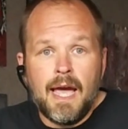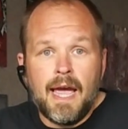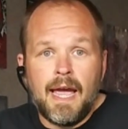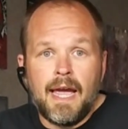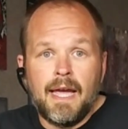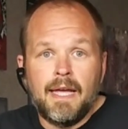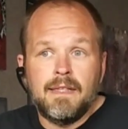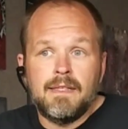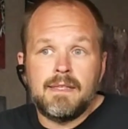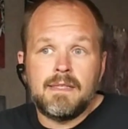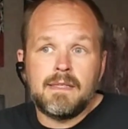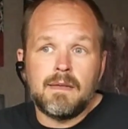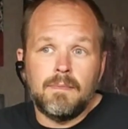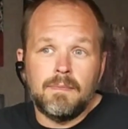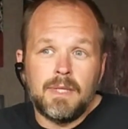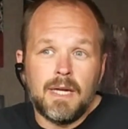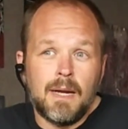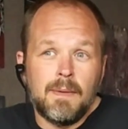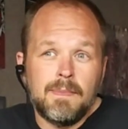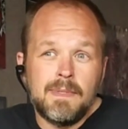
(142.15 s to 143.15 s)
And
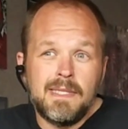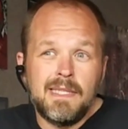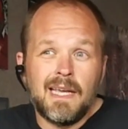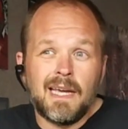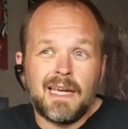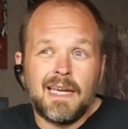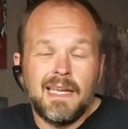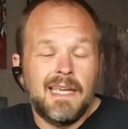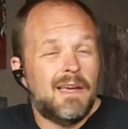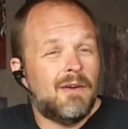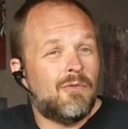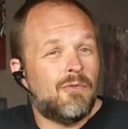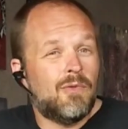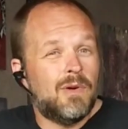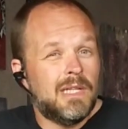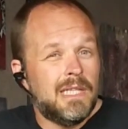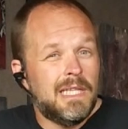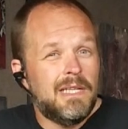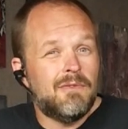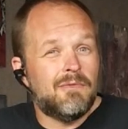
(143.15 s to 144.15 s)
sometimes that can get
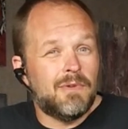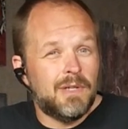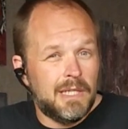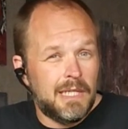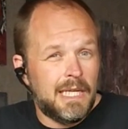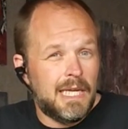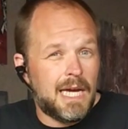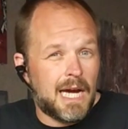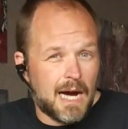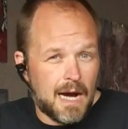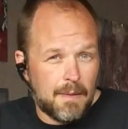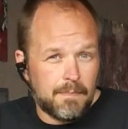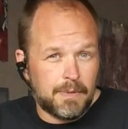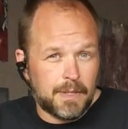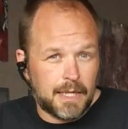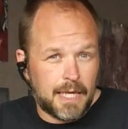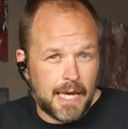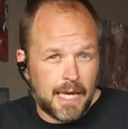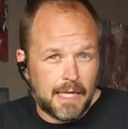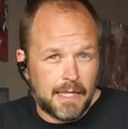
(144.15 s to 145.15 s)
really, really
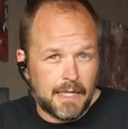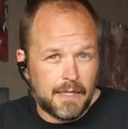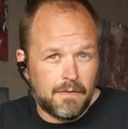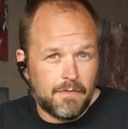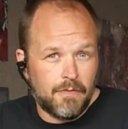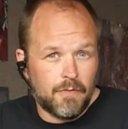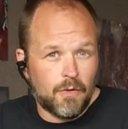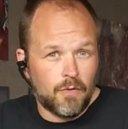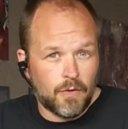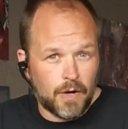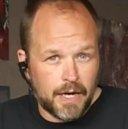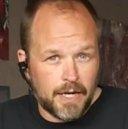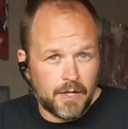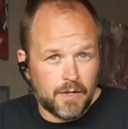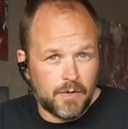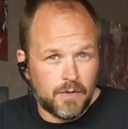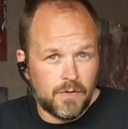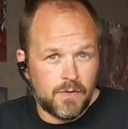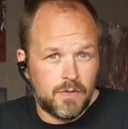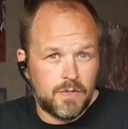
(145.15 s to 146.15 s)
complicated for
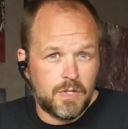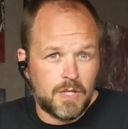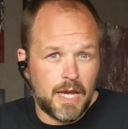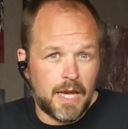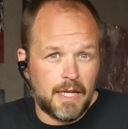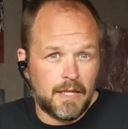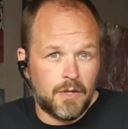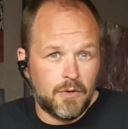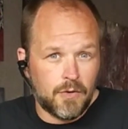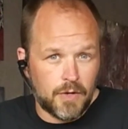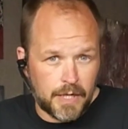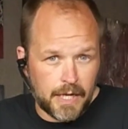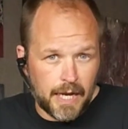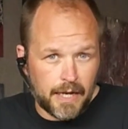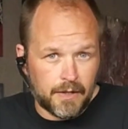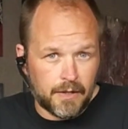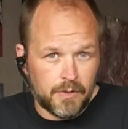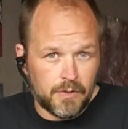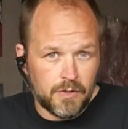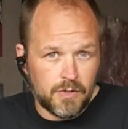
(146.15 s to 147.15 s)
writers and
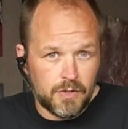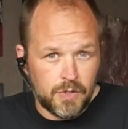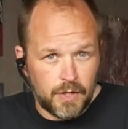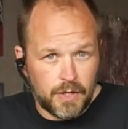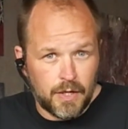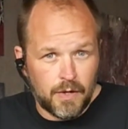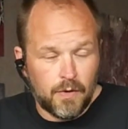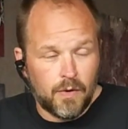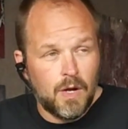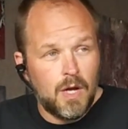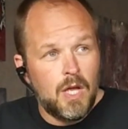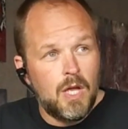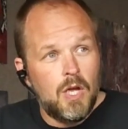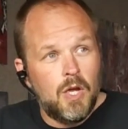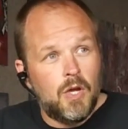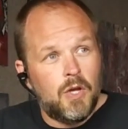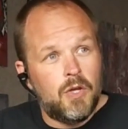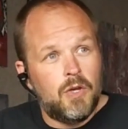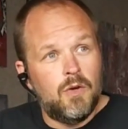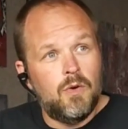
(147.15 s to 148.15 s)
creators. You know,
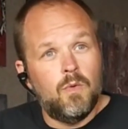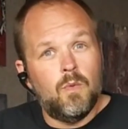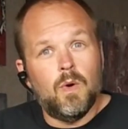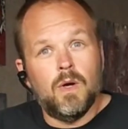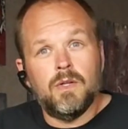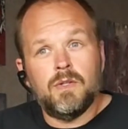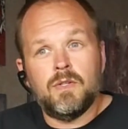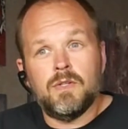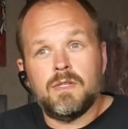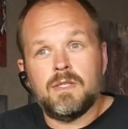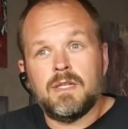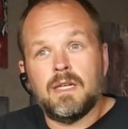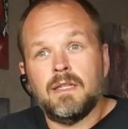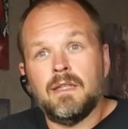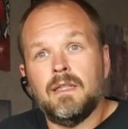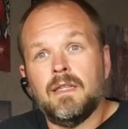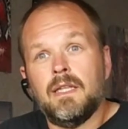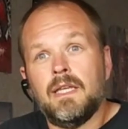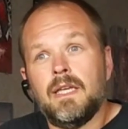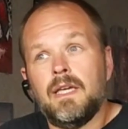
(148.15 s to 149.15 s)
you want to
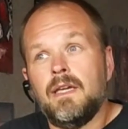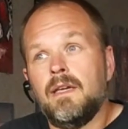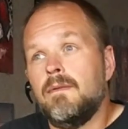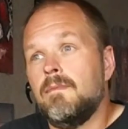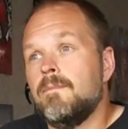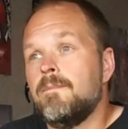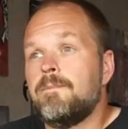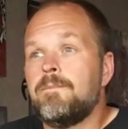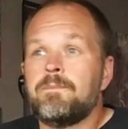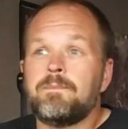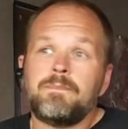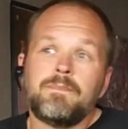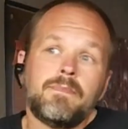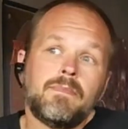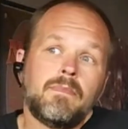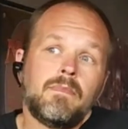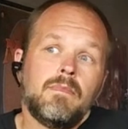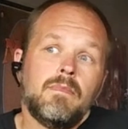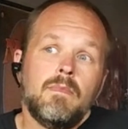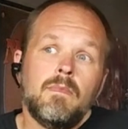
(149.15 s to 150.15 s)
suddenly
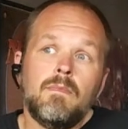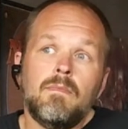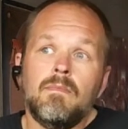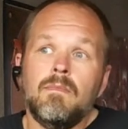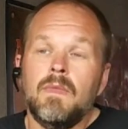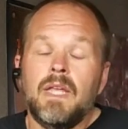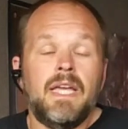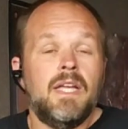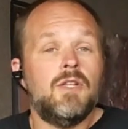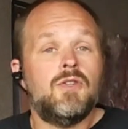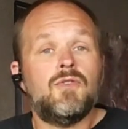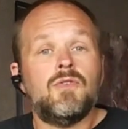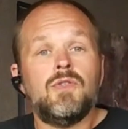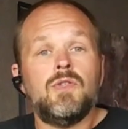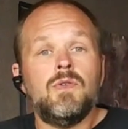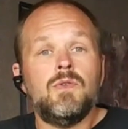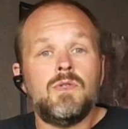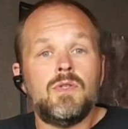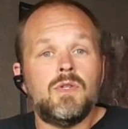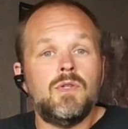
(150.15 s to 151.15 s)

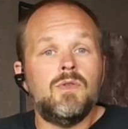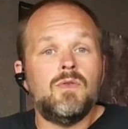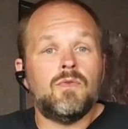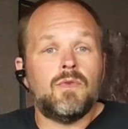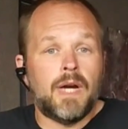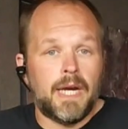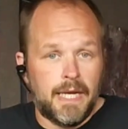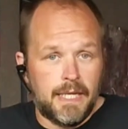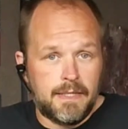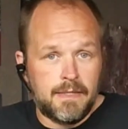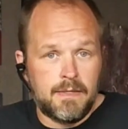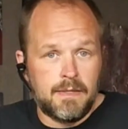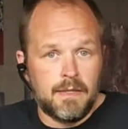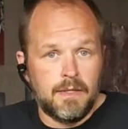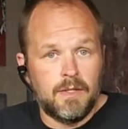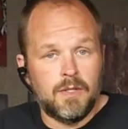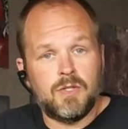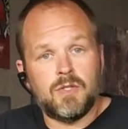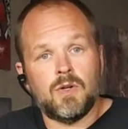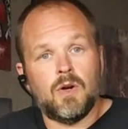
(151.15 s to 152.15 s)
introduce a new race
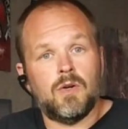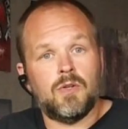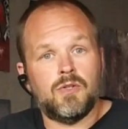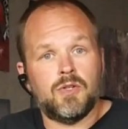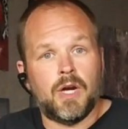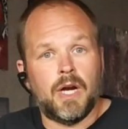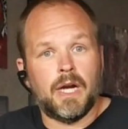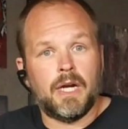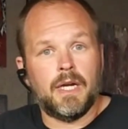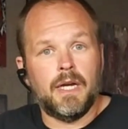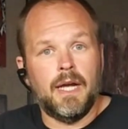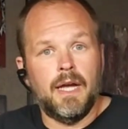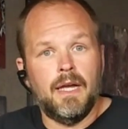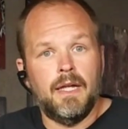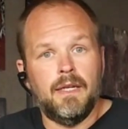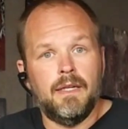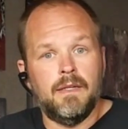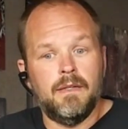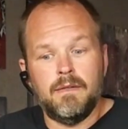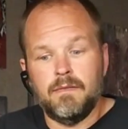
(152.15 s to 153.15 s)
into Star Trek.
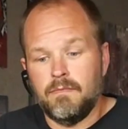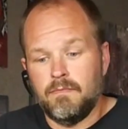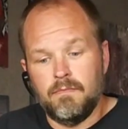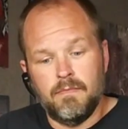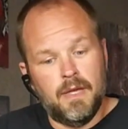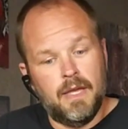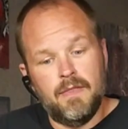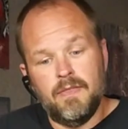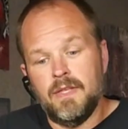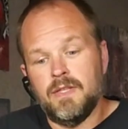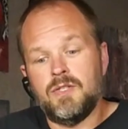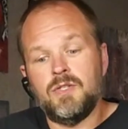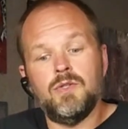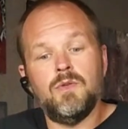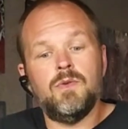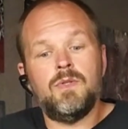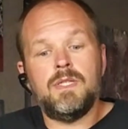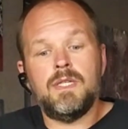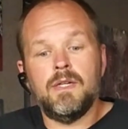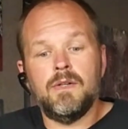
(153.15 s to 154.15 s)
And in this
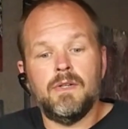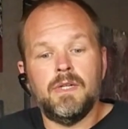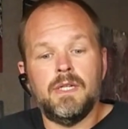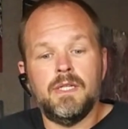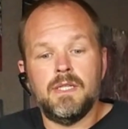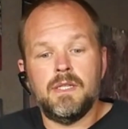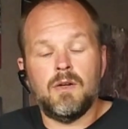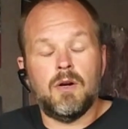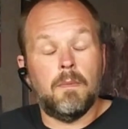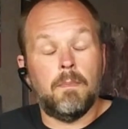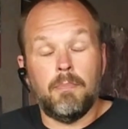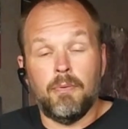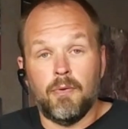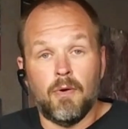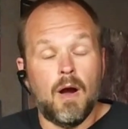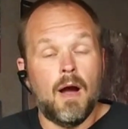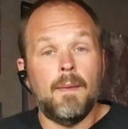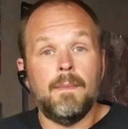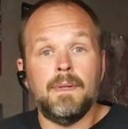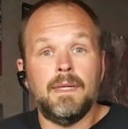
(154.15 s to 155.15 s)
new series, they're a
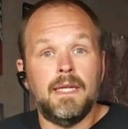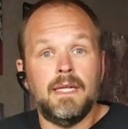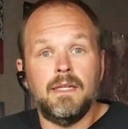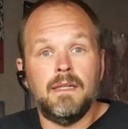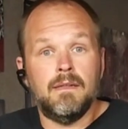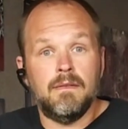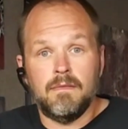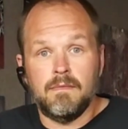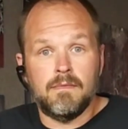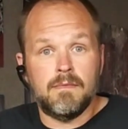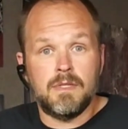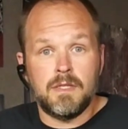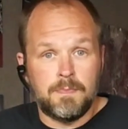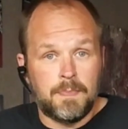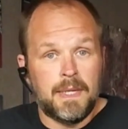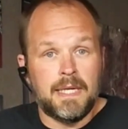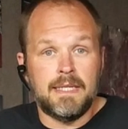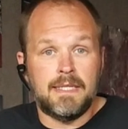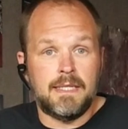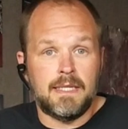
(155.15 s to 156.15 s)
prominent
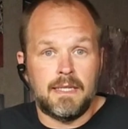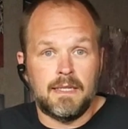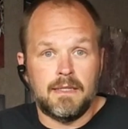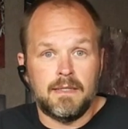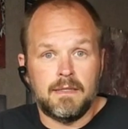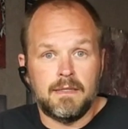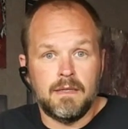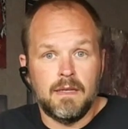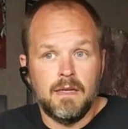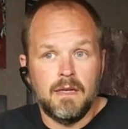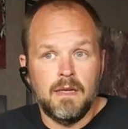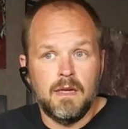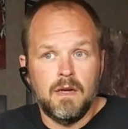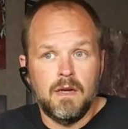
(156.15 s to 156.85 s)
species.